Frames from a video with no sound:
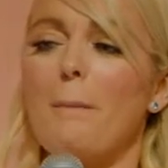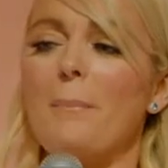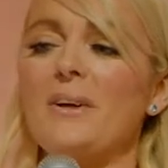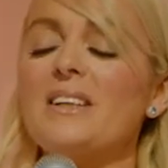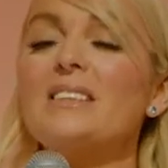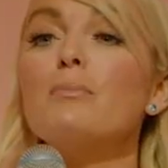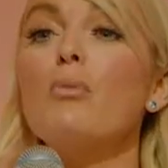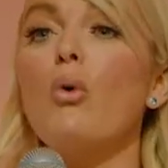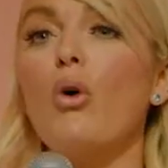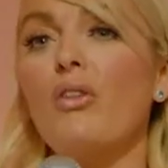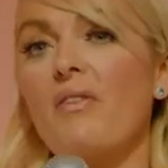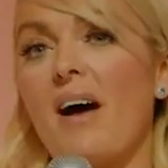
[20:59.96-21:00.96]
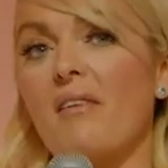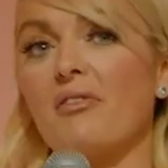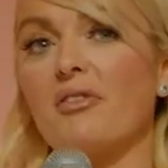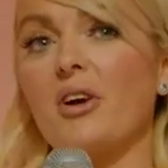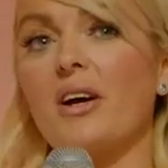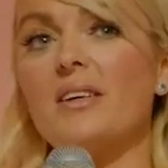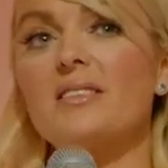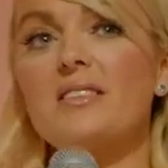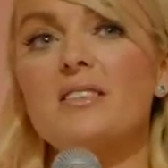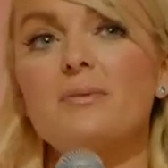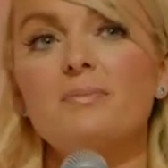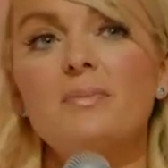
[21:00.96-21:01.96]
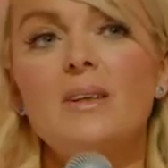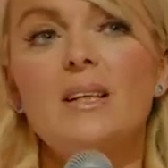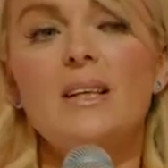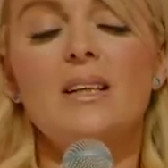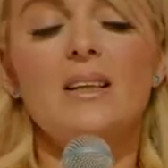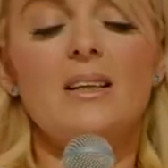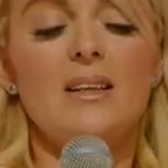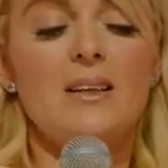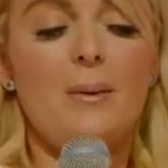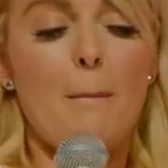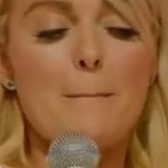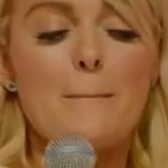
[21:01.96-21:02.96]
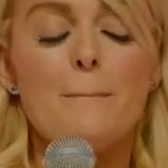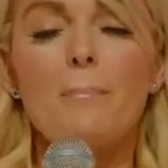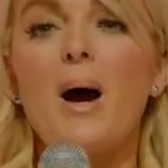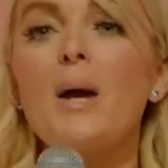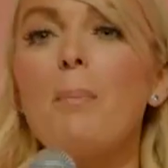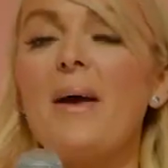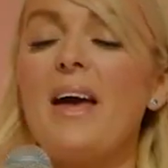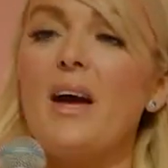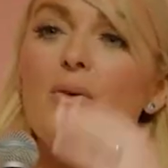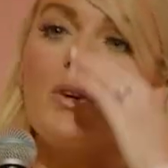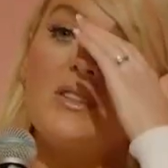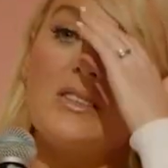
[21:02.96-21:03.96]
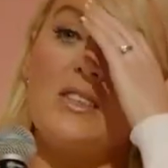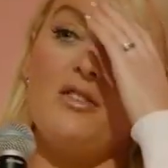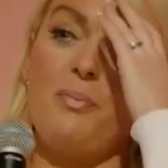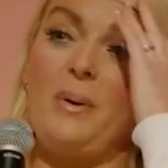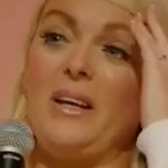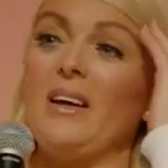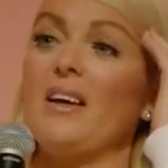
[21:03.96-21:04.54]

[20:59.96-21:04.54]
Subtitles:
But it's more than that for us. My parents have been